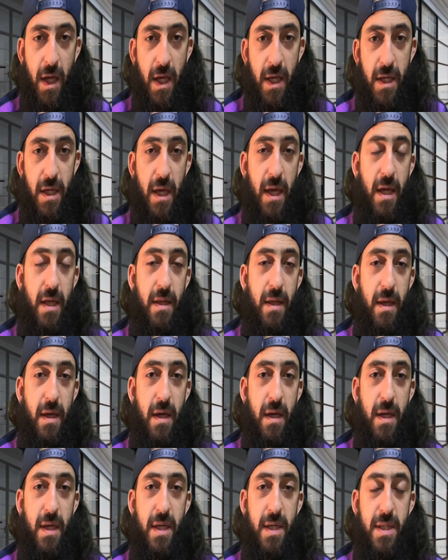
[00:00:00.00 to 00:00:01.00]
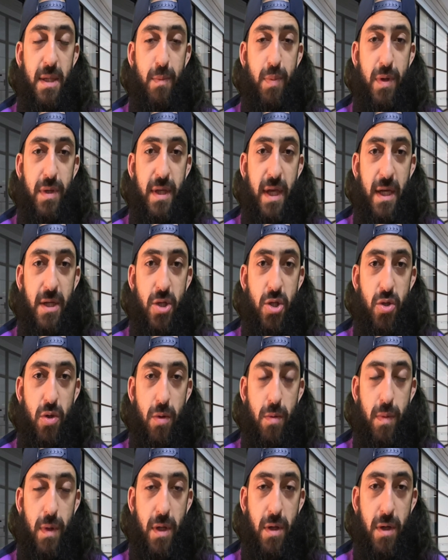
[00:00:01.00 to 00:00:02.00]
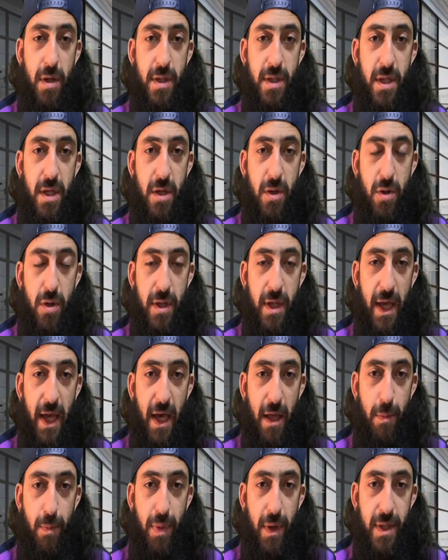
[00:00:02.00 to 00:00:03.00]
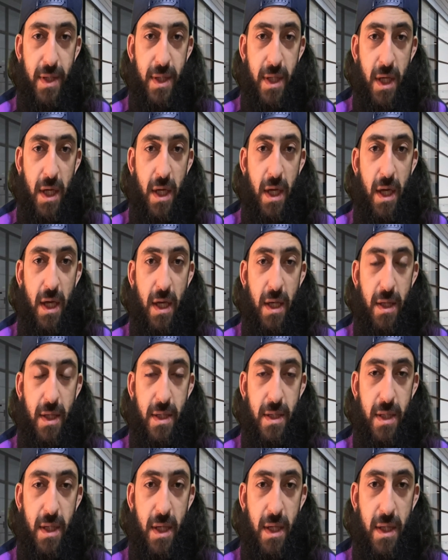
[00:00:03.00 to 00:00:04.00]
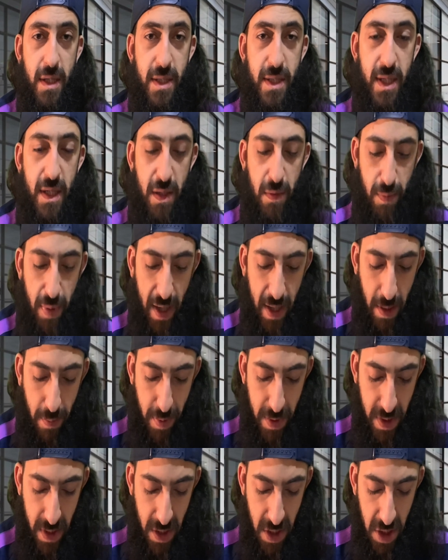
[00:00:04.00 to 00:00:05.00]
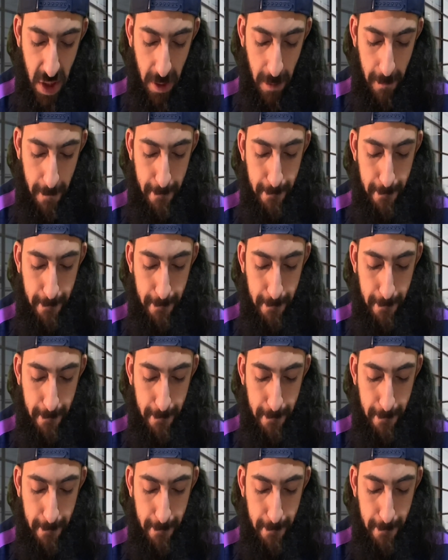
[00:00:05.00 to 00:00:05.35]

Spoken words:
And he's a potential because he could help us in the center back position